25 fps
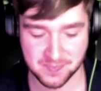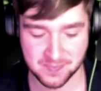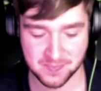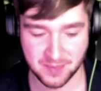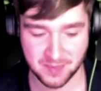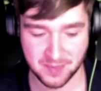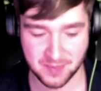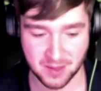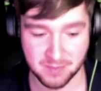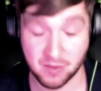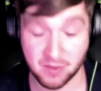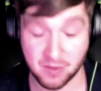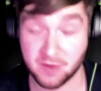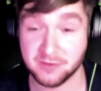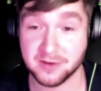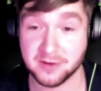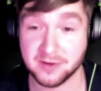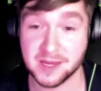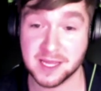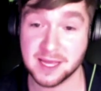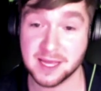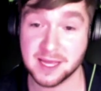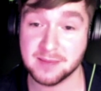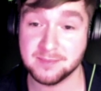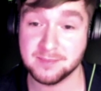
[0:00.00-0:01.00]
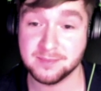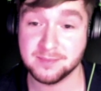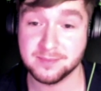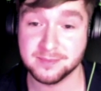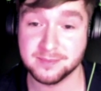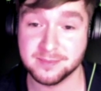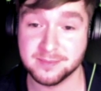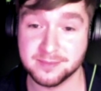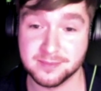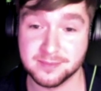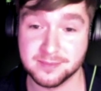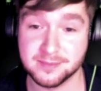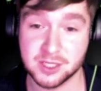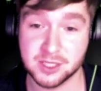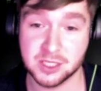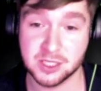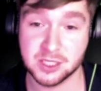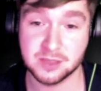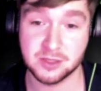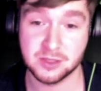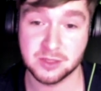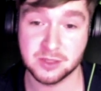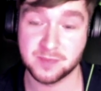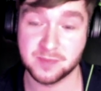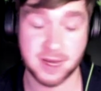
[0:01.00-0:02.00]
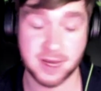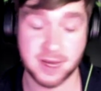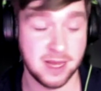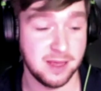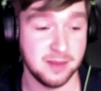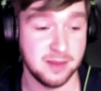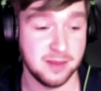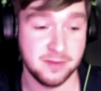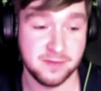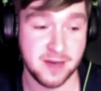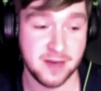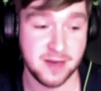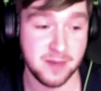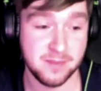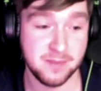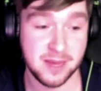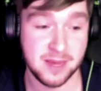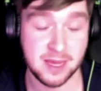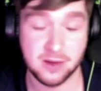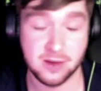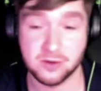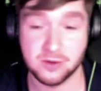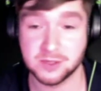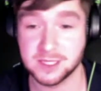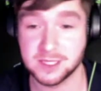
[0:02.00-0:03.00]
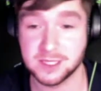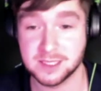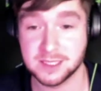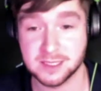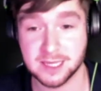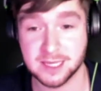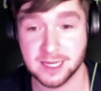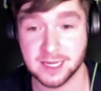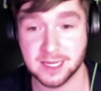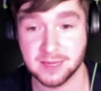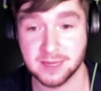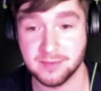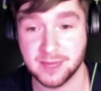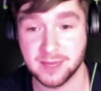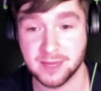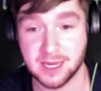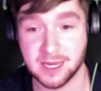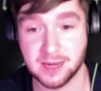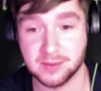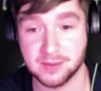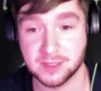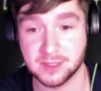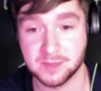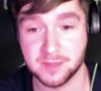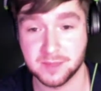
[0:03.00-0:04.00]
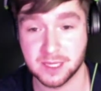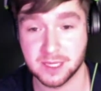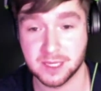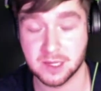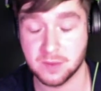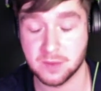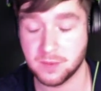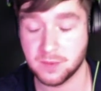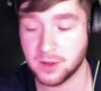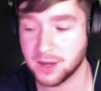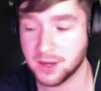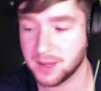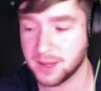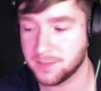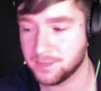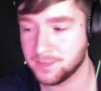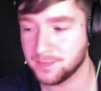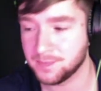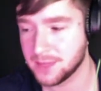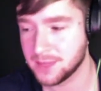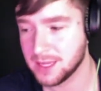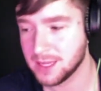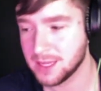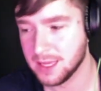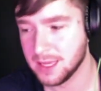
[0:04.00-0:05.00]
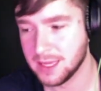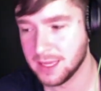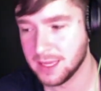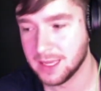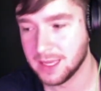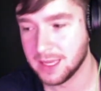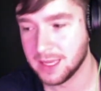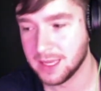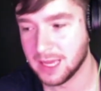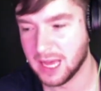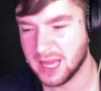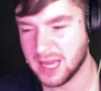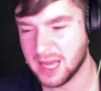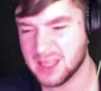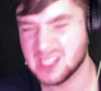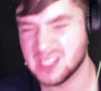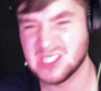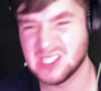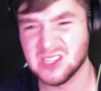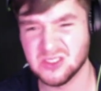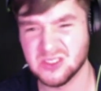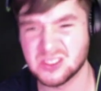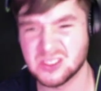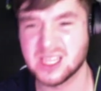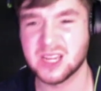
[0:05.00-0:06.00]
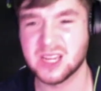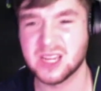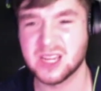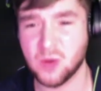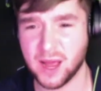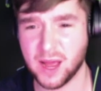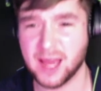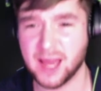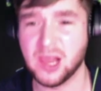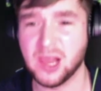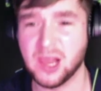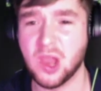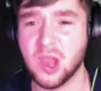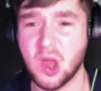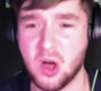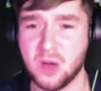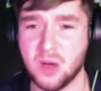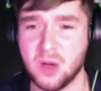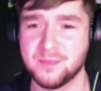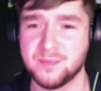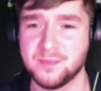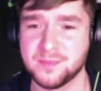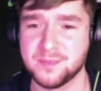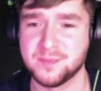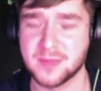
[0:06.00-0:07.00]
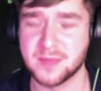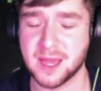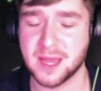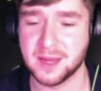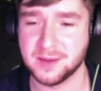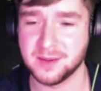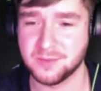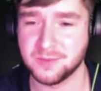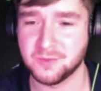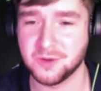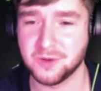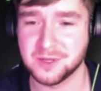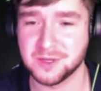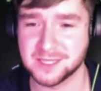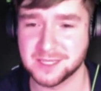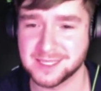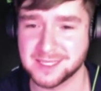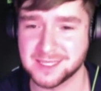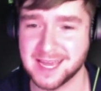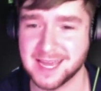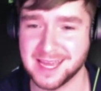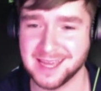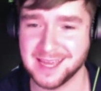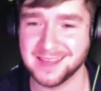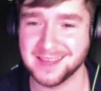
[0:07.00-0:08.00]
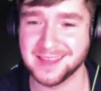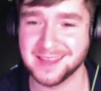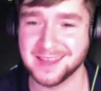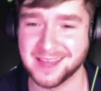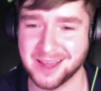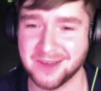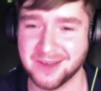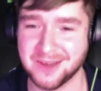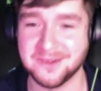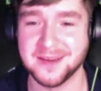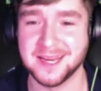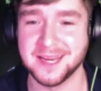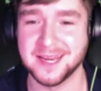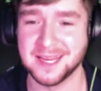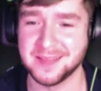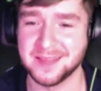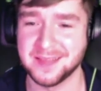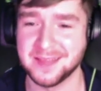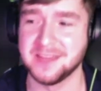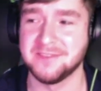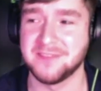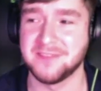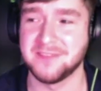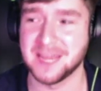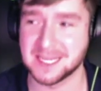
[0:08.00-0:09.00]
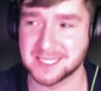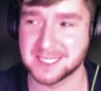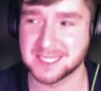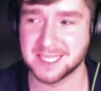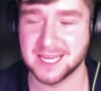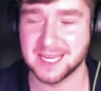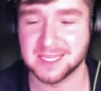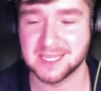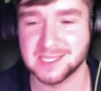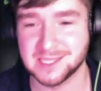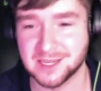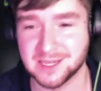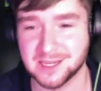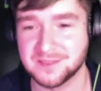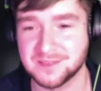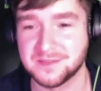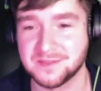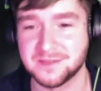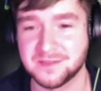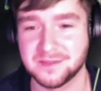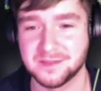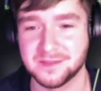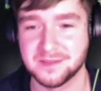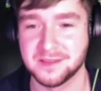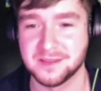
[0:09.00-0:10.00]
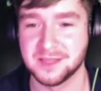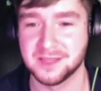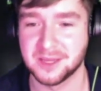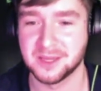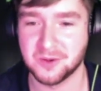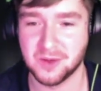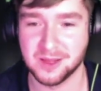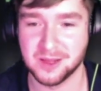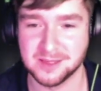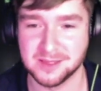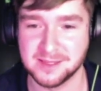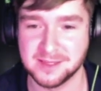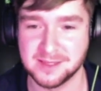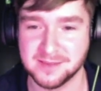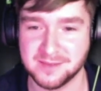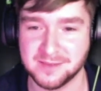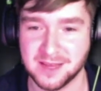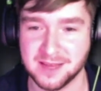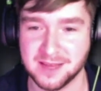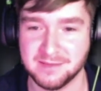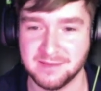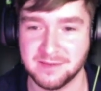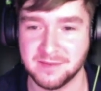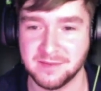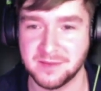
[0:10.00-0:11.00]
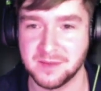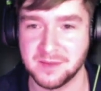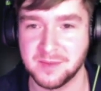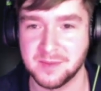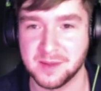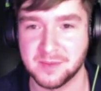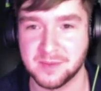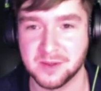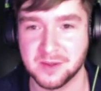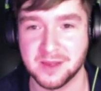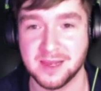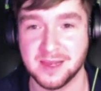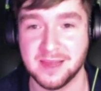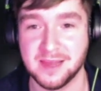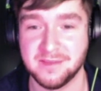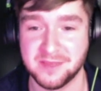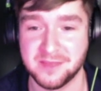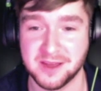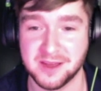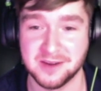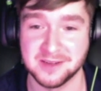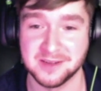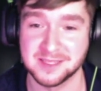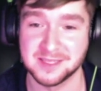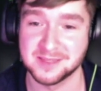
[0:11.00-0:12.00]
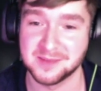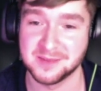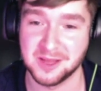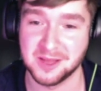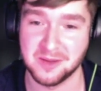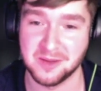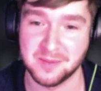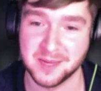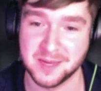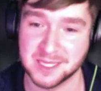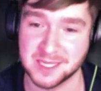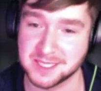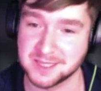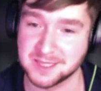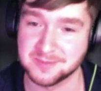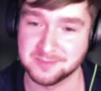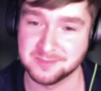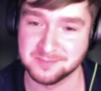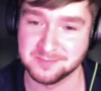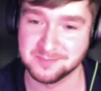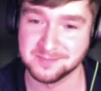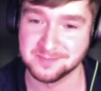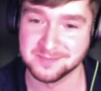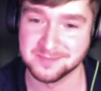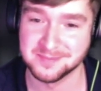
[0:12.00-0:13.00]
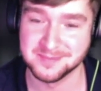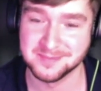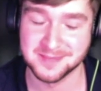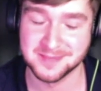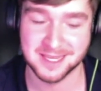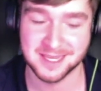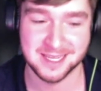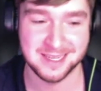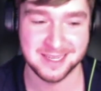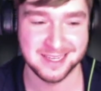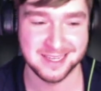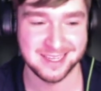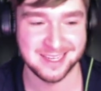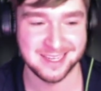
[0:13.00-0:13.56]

bothering them, just by the fact being autistic and being able to pick up on it. And there's usually quite a lot. And once they go in and they fix that stuff, the quality of life of the people who live there is a lot better. And